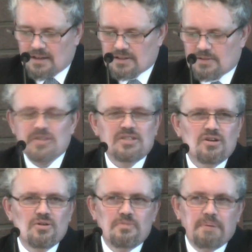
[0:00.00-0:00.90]
So there were
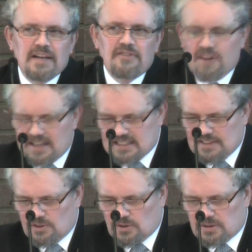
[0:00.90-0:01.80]
two big
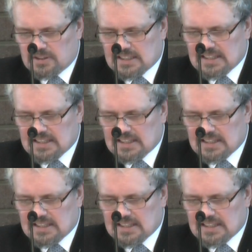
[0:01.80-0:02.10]
festivals to